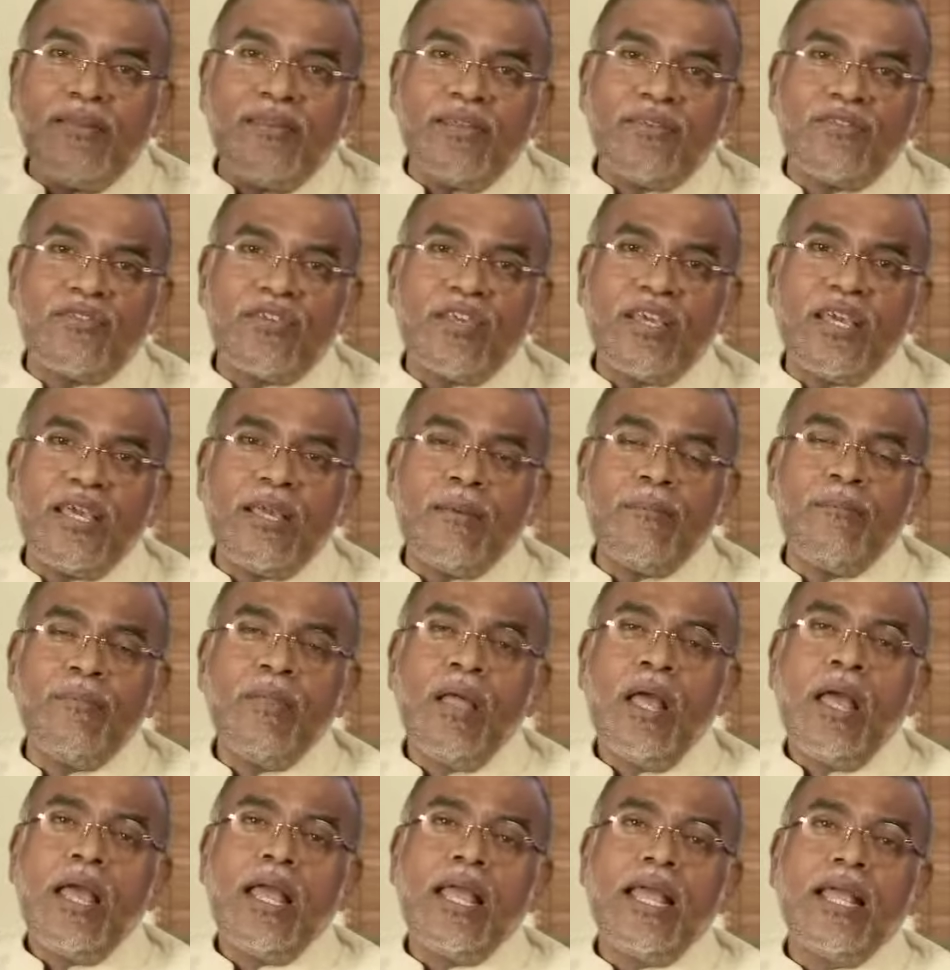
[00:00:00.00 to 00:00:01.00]
the scheme
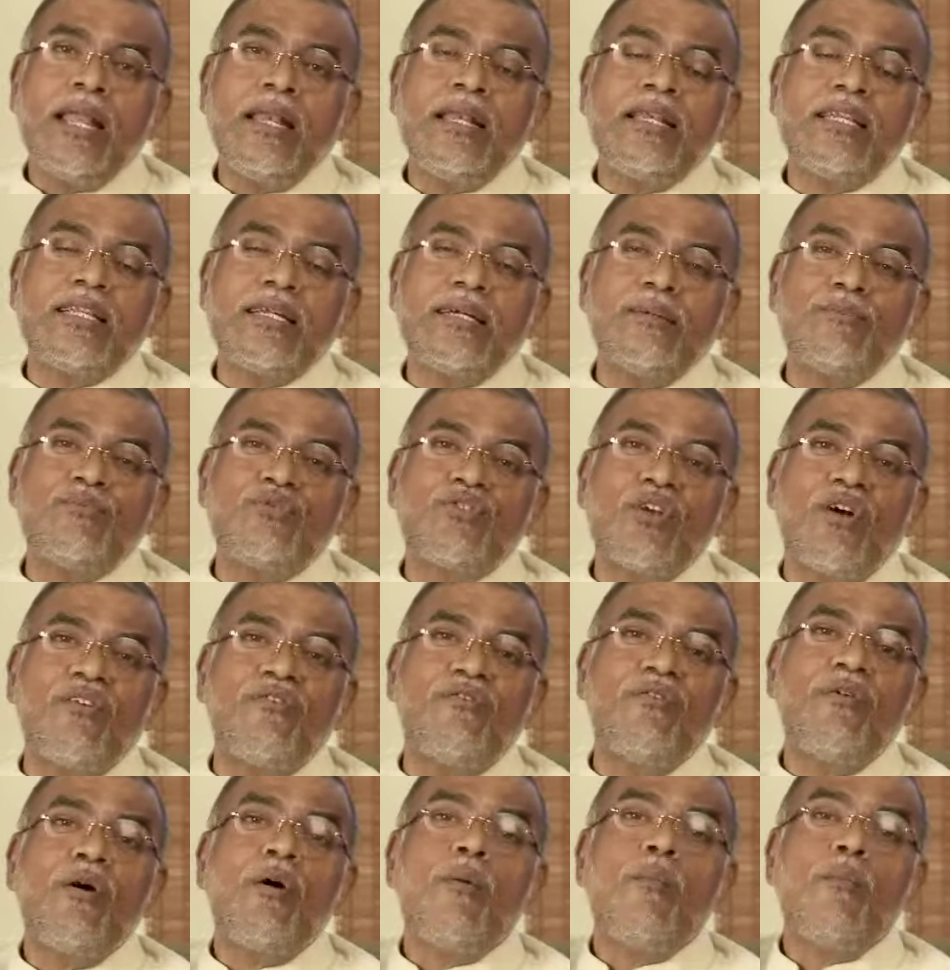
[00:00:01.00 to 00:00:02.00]
in terms of
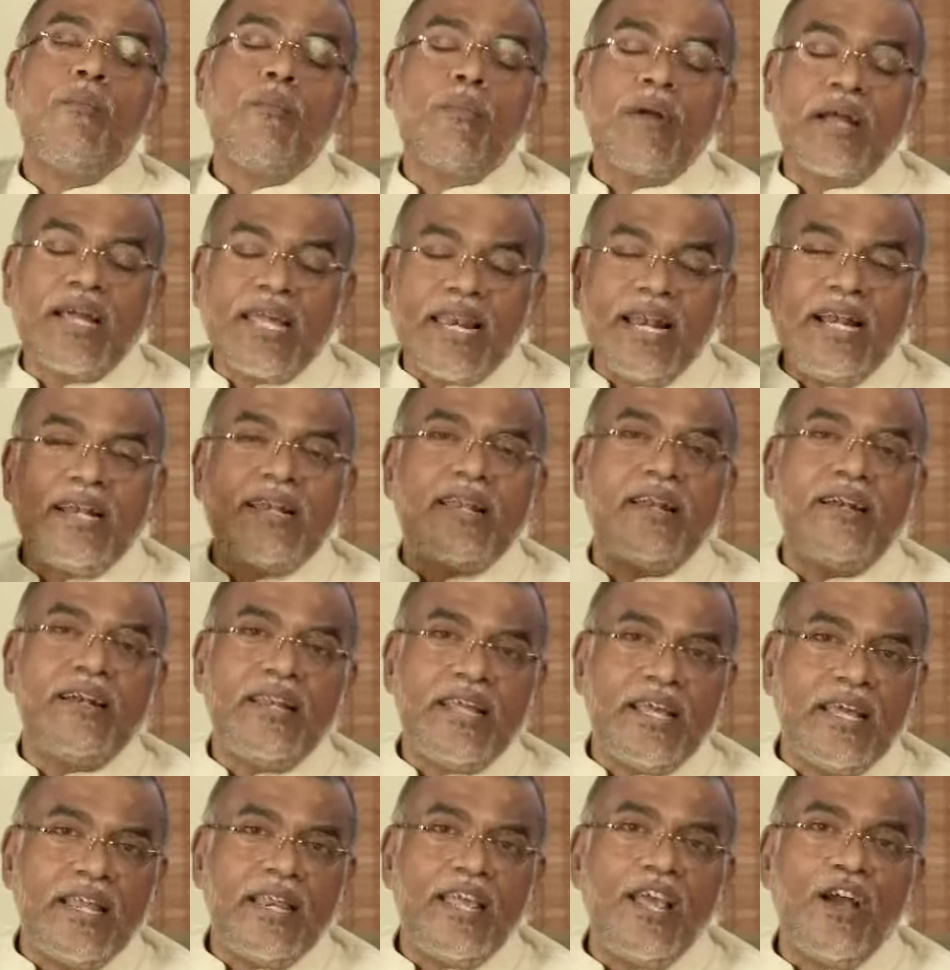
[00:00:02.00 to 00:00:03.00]
greater
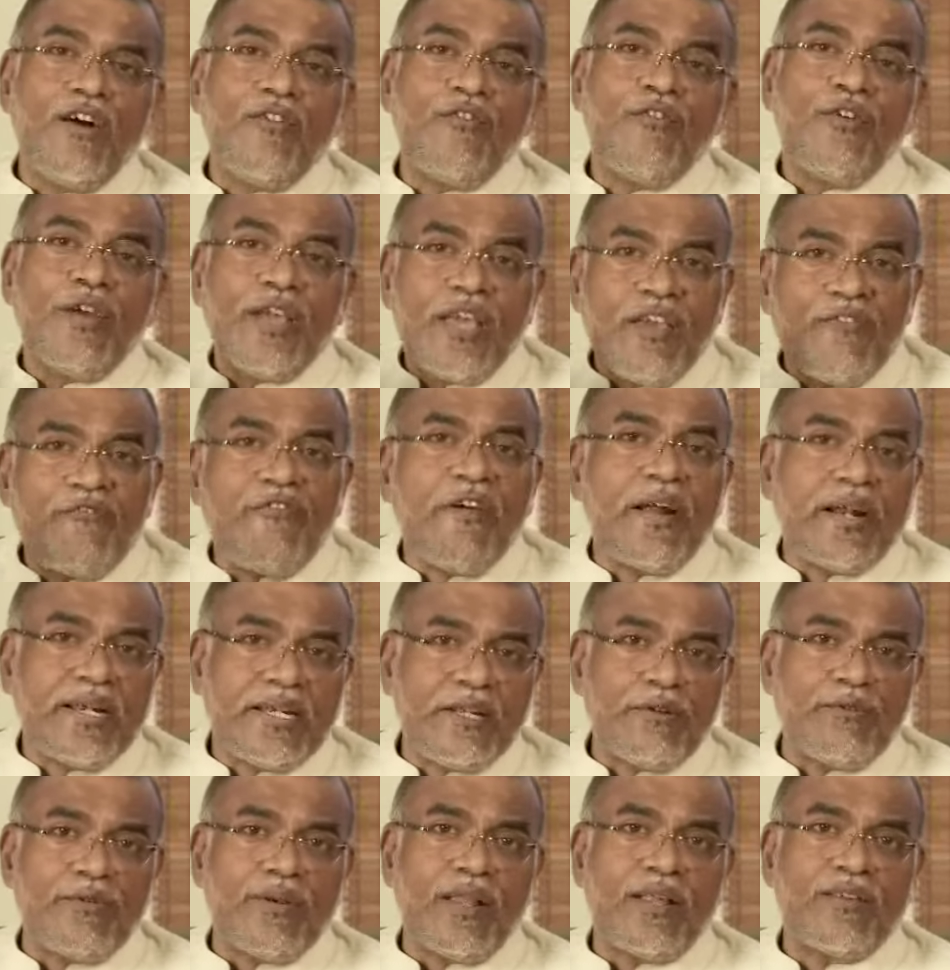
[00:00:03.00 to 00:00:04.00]
degree of
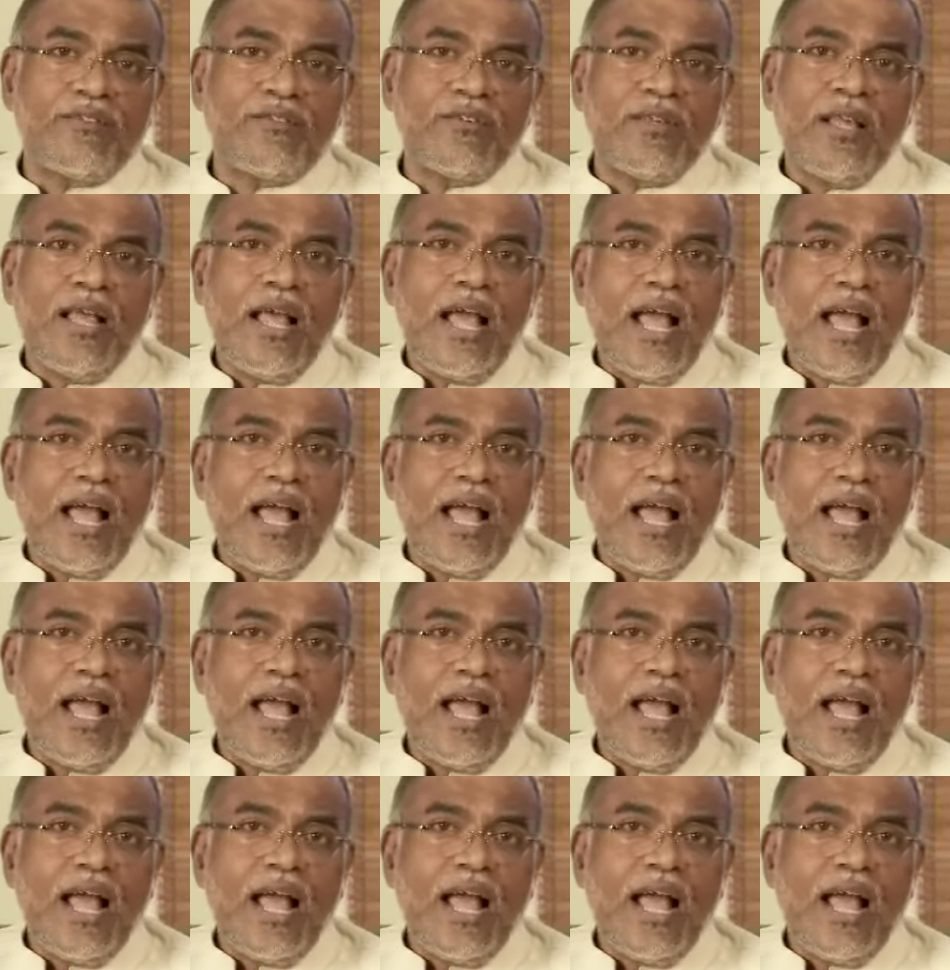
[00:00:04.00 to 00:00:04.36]
effectiveness.